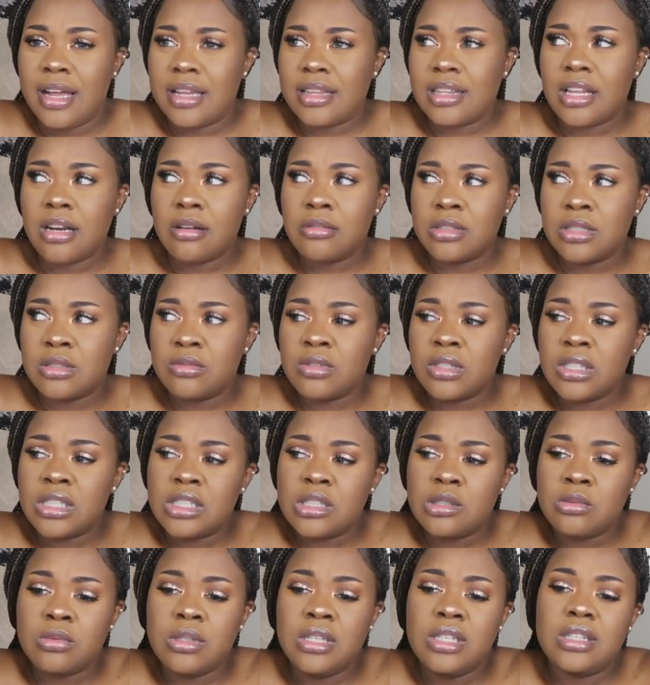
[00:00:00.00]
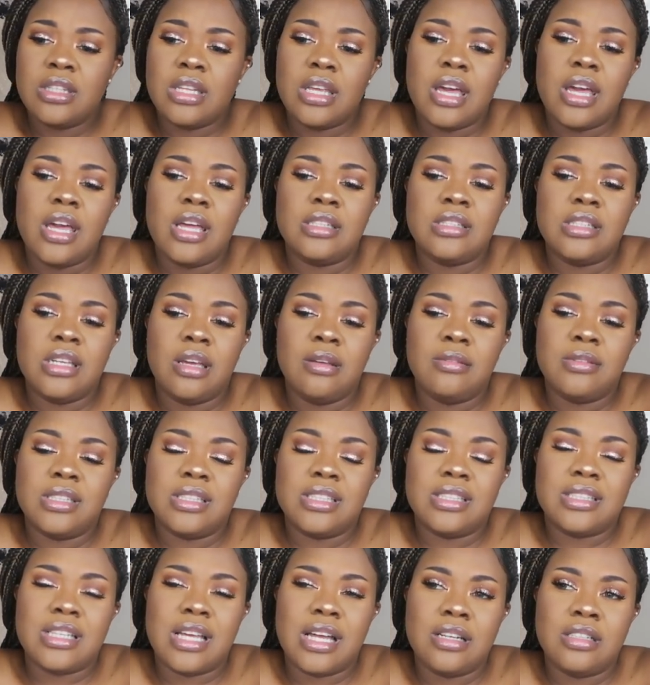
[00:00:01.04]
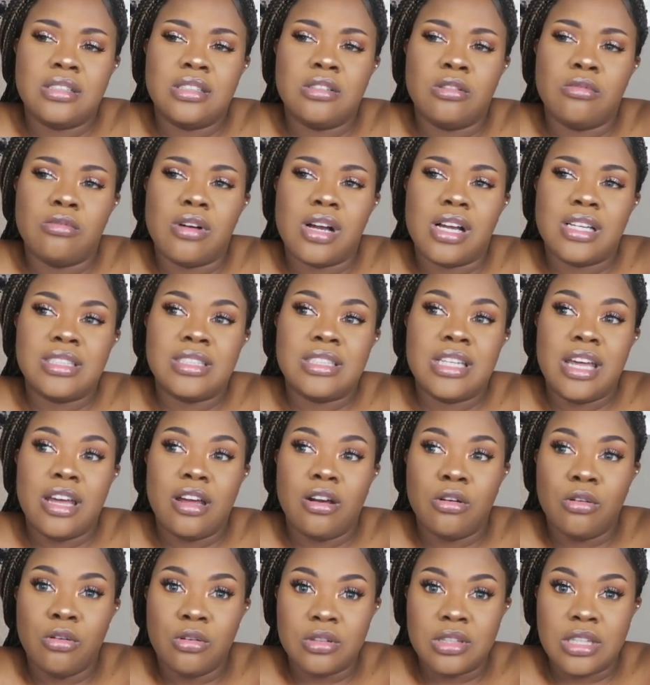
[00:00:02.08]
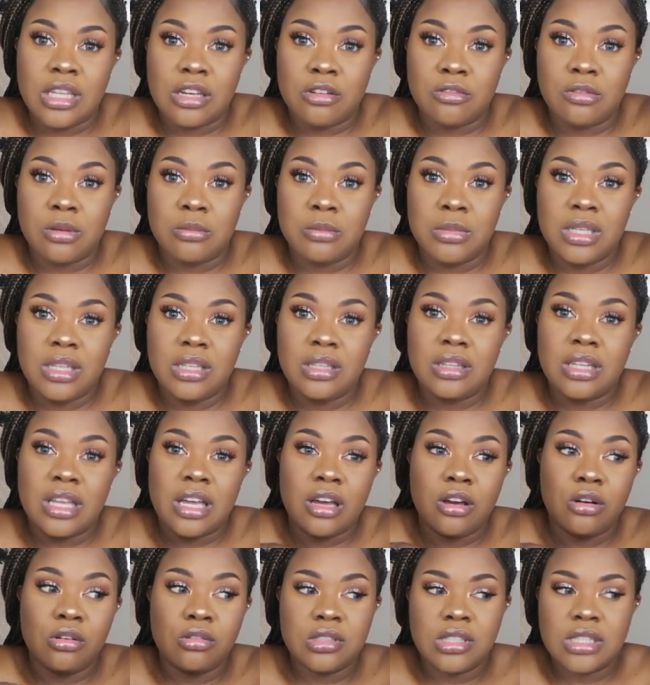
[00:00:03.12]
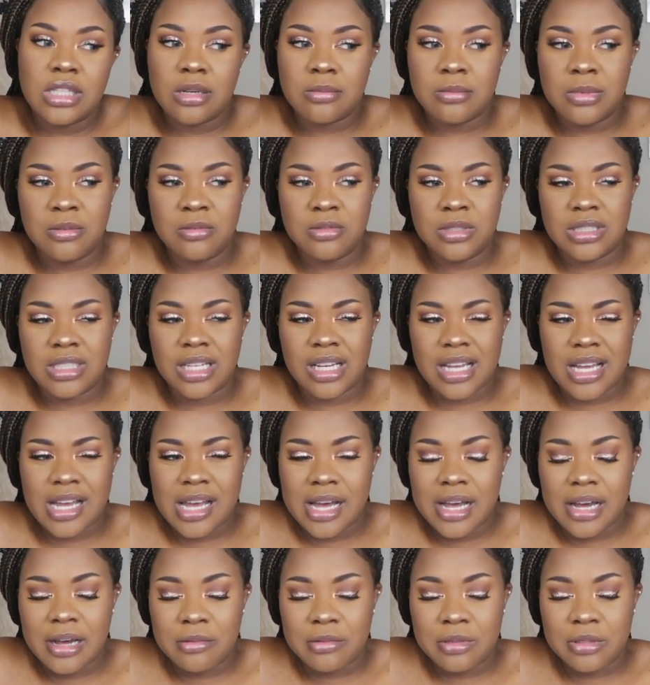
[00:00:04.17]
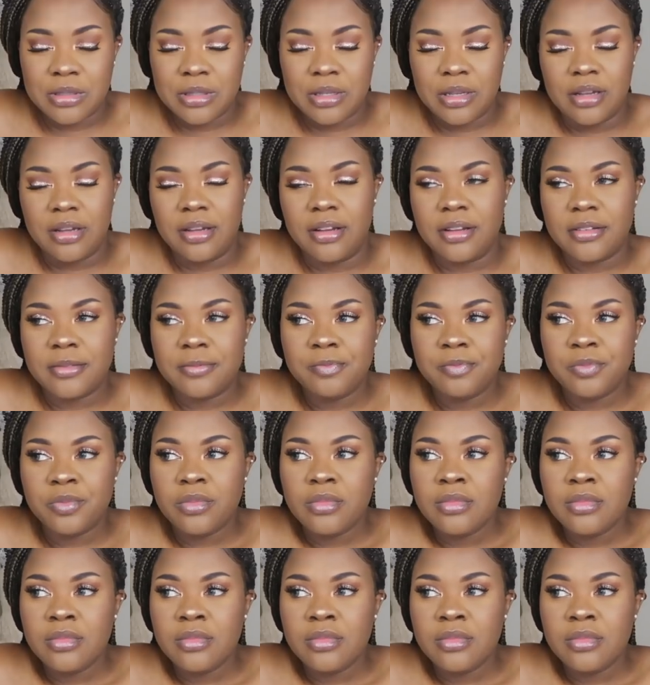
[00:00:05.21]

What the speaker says: I thought it was really sweet that David decided to watch that whole thing with me. That whole segment was like an hour long,